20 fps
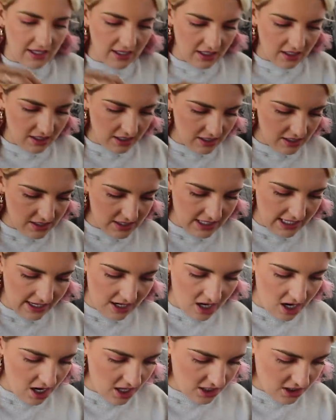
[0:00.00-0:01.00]
It is a
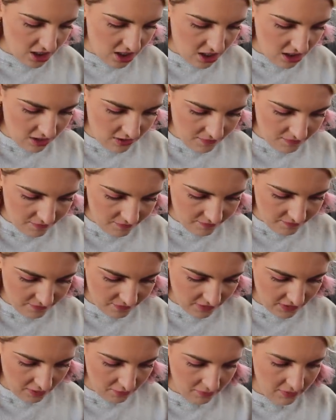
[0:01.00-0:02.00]
hot dog
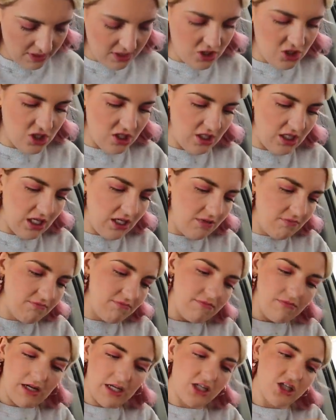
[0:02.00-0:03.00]
with chili
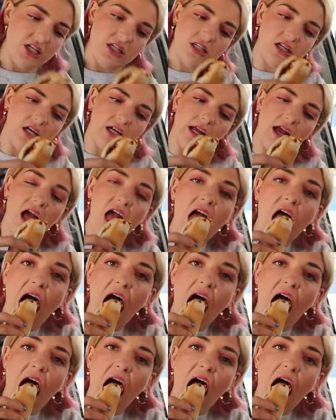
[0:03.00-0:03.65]
and cheese on it.